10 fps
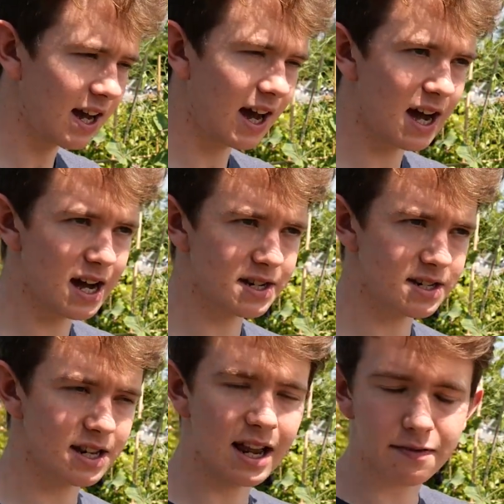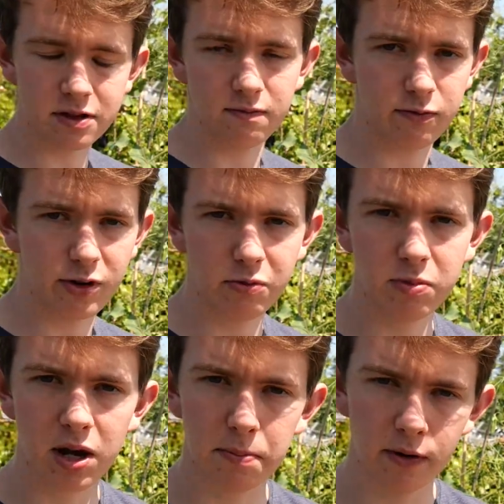and left them for a
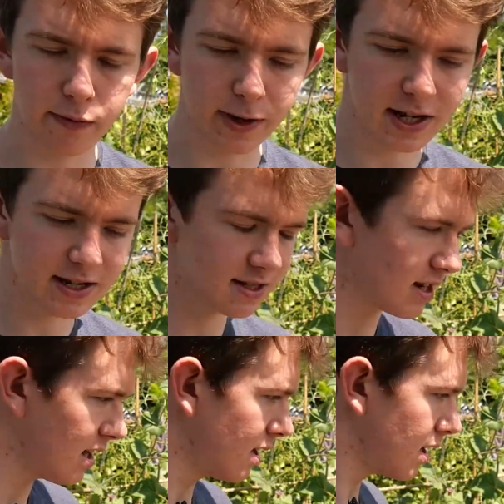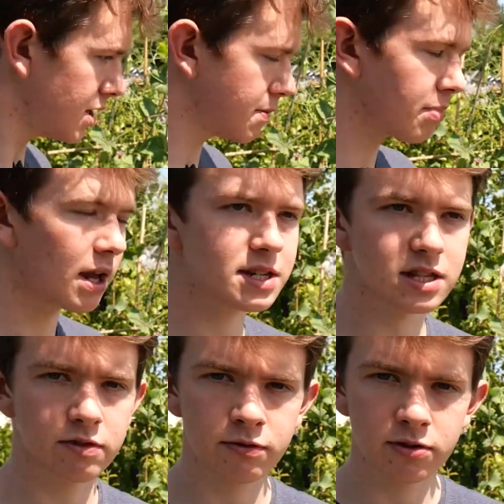couple of weeks, and then
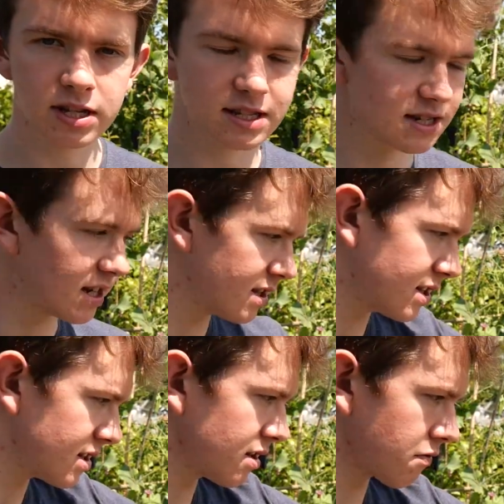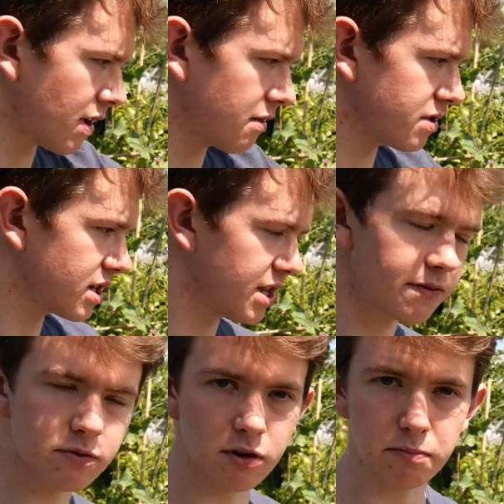planted the rooted seeds into the ground, and
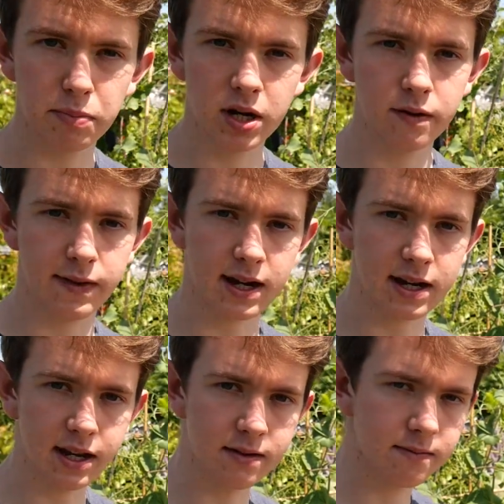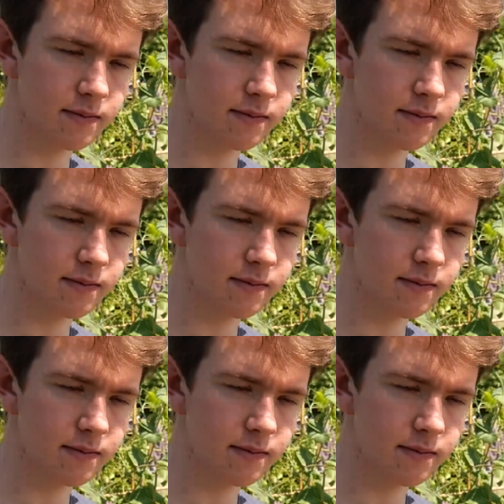they've grown perfectly.